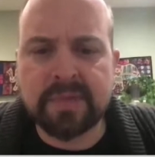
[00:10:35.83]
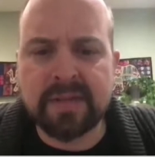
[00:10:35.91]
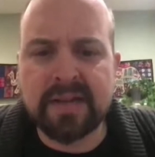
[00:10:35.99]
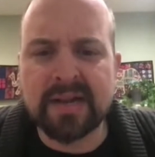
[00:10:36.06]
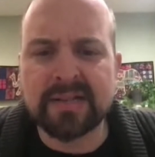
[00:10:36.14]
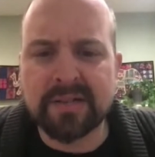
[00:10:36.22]

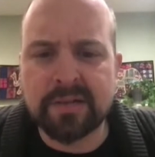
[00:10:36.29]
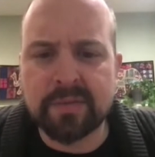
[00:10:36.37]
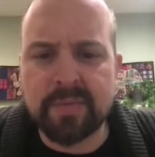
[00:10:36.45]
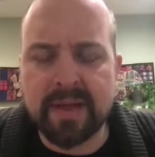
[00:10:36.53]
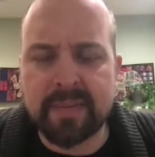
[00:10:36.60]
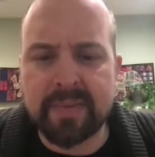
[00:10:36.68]
Not as good as
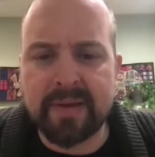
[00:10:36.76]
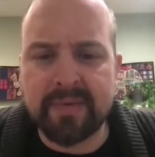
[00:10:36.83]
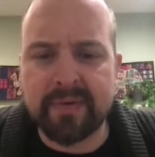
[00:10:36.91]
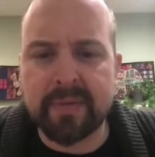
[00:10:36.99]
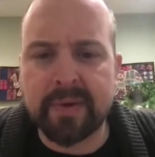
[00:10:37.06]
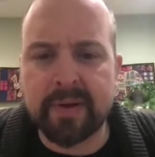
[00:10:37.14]
Black
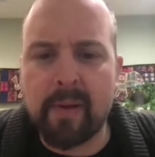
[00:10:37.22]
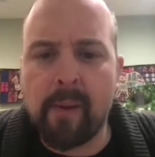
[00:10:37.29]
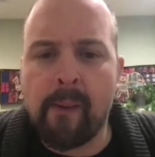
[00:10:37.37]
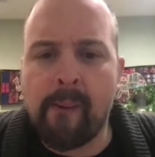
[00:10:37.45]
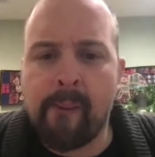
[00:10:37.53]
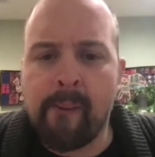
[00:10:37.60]
Panther, but
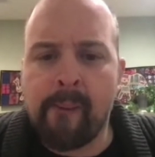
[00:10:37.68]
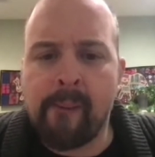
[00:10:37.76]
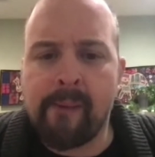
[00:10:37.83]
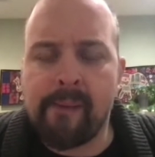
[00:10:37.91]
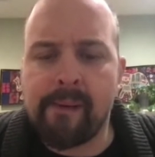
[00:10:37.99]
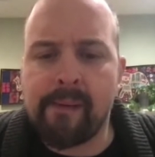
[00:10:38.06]

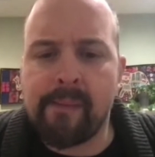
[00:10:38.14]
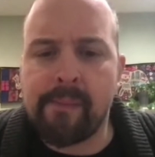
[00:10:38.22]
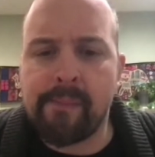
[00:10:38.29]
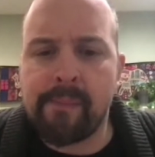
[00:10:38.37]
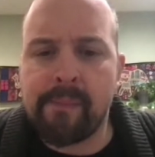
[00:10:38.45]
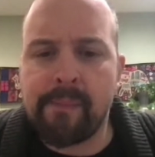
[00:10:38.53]

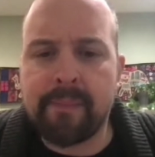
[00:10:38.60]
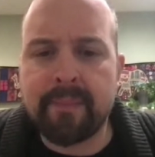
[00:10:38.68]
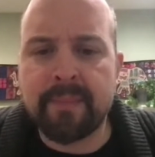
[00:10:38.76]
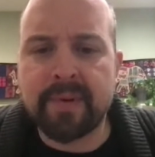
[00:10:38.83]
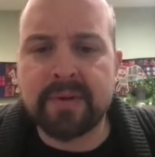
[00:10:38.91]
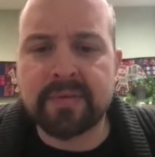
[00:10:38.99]

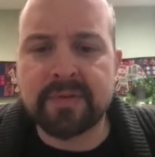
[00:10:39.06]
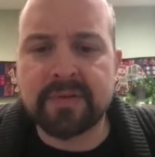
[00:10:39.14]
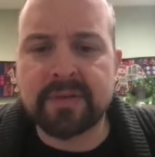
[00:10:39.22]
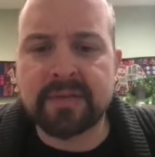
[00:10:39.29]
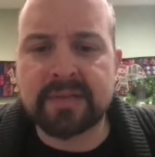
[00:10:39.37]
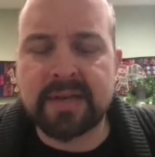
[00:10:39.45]
it was
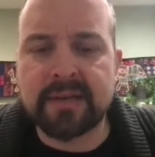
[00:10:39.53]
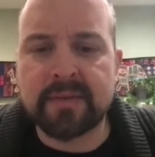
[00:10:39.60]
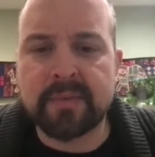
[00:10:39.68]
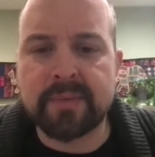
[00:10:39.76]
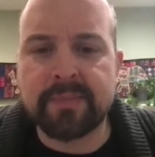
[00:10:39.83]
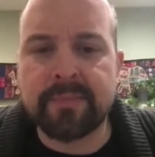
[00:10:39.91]
still a solid
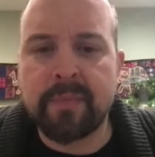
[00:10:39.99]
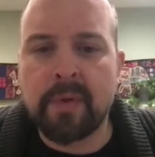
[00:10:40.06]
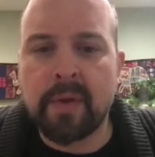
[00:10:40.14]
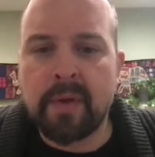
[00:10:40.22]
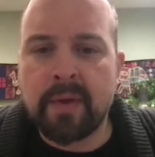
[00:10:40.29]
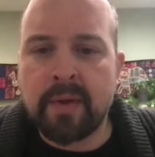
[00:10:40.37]
one.
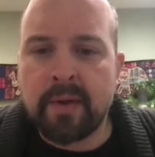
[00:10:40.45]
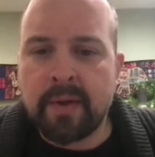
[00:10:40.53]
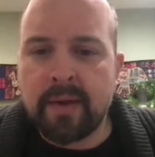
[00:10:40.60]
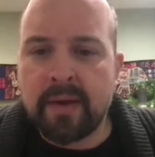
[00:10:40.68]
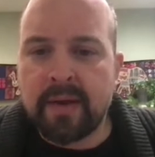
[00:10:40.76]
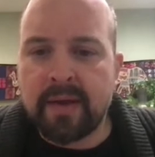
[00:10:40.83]

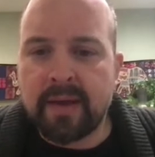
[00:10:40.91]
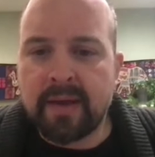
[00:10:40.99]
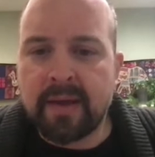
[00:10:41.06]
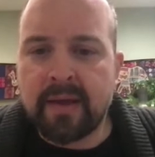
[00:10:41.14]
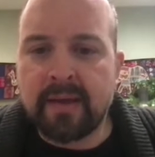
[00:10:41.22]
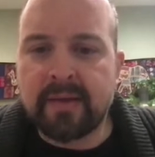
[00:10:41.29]

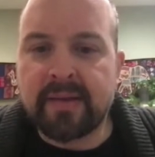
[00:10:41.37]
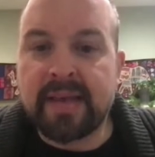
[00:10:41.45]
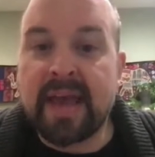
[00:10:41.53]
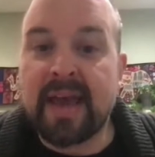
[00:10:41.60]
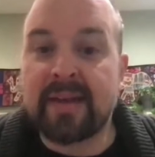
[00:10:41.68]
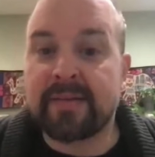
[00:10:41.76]
And
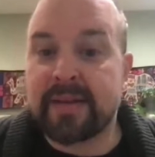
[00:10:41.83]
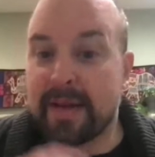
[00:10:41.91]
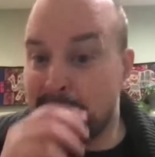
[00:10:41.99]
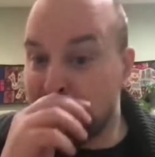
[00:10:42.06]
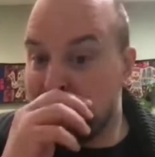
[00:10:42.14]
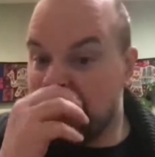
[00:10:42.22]
yeah,
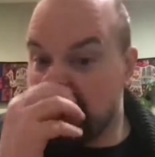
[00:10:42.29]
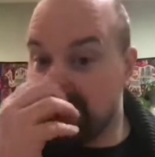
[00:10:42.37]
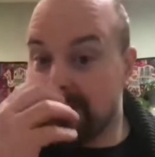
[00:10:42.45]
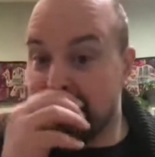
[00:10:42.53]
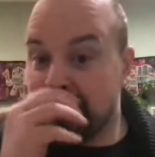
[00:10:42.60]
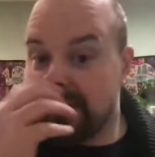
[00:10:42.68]

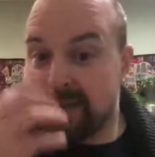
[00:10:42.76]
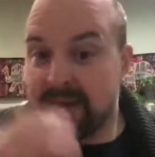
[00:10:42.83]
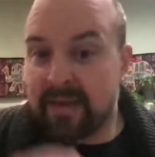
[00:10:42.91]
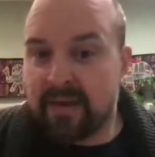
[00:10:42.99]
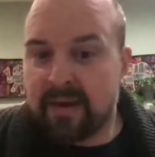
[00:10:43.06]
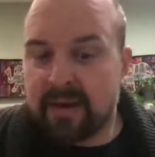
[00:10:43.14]

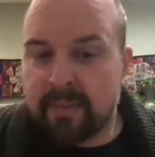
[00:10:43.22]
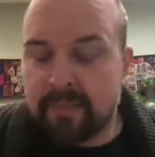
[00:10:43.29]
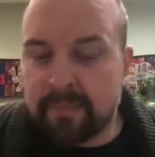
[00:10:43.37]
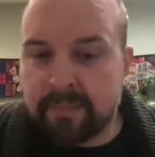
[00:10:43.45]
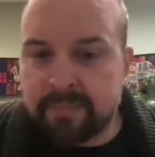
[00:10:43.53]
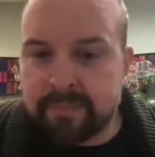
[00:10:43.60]

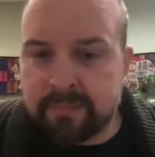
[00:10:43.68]
the